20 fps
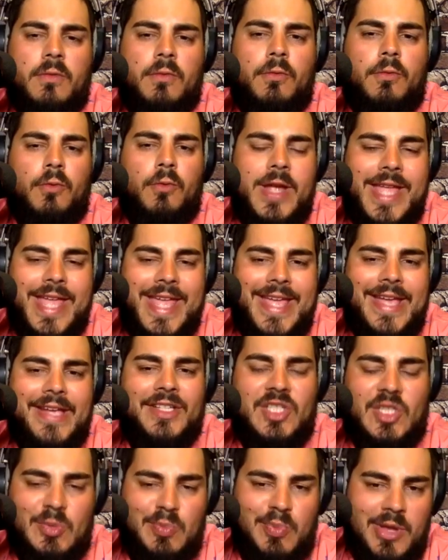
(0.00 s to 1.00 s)
freaky
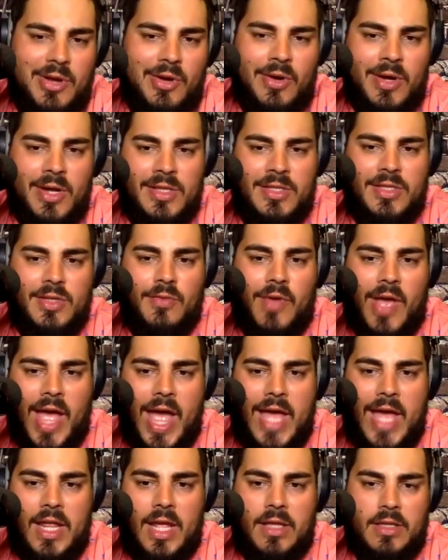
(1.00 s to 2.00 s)
experience you've
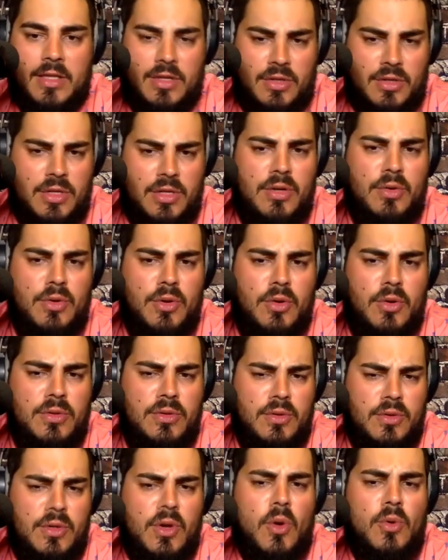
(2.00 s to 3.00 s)
had. You
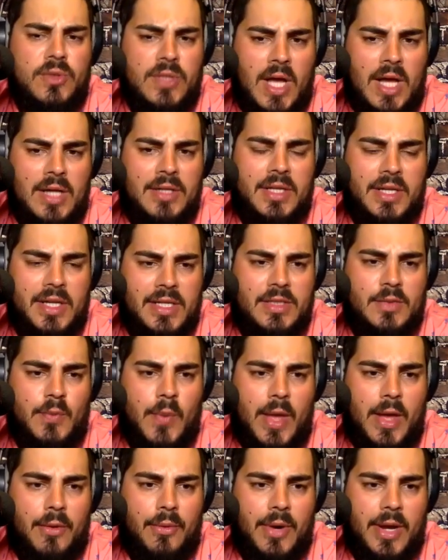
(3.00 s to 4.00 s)
do ghost hunting as
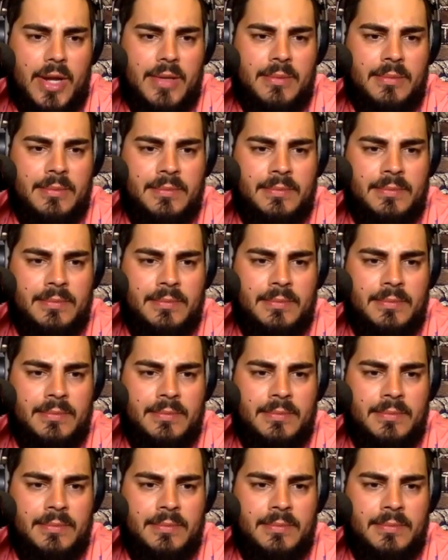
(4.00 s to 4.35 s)
well, right?